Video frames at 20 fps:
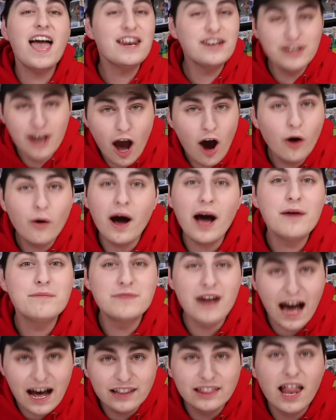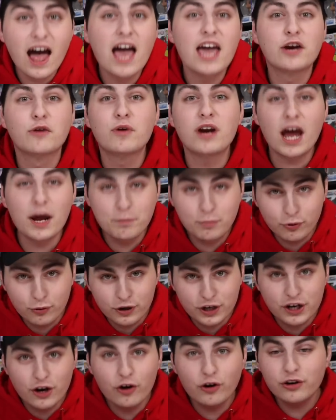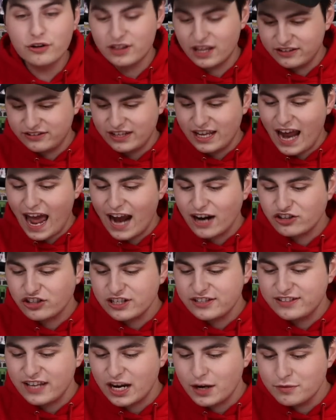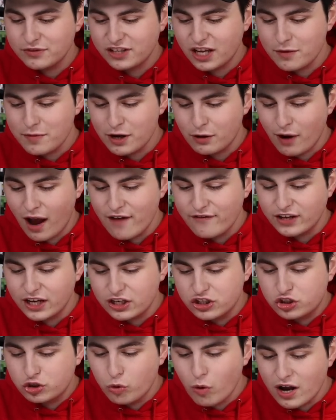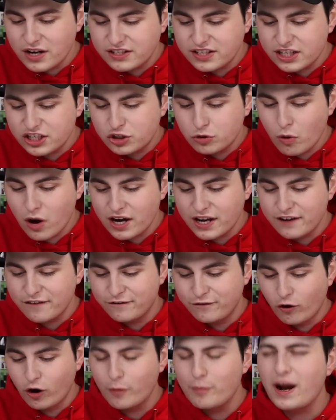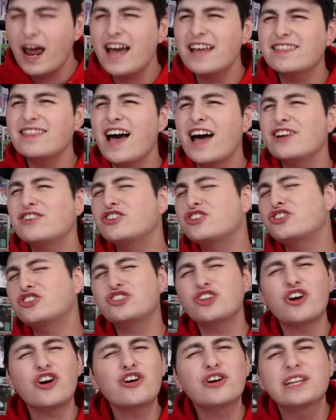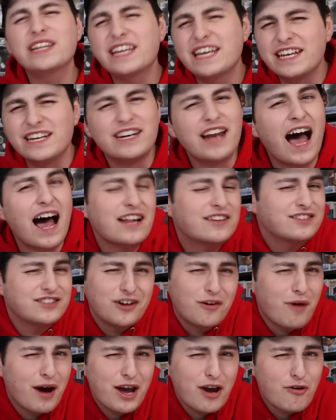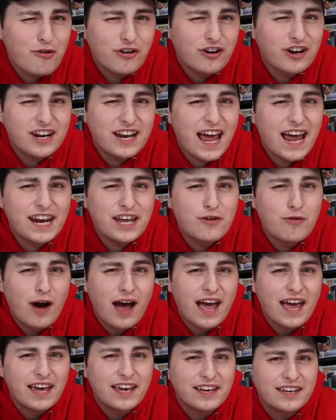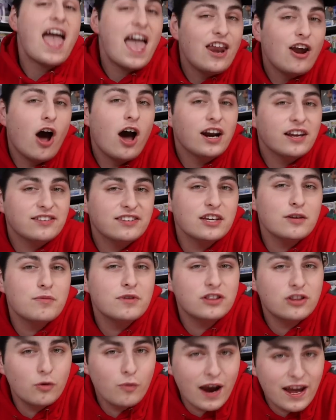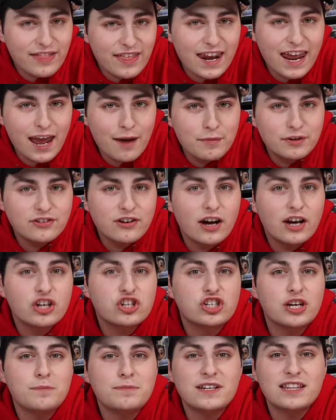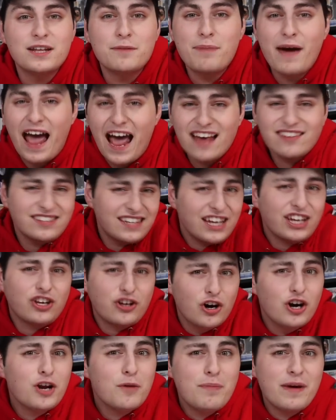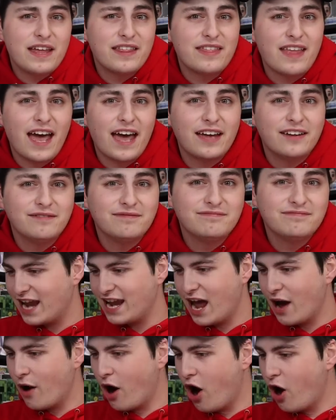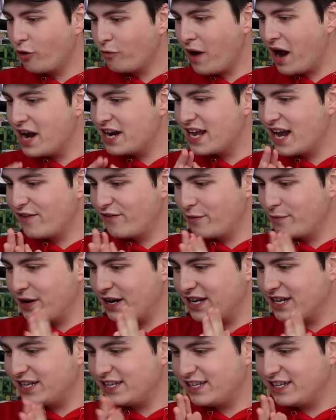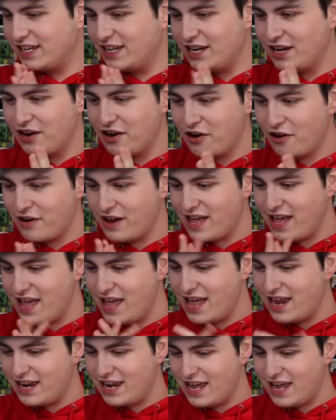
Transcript: And no, I'm not lying. When I pre-ordered this, it actually said it was going to be arriving in 2024, but I thought surely not, so I ordered it anyway. And honestly, with the way that Amazon has shipped in the past, it could have been then. And now, alrighty everybody, here it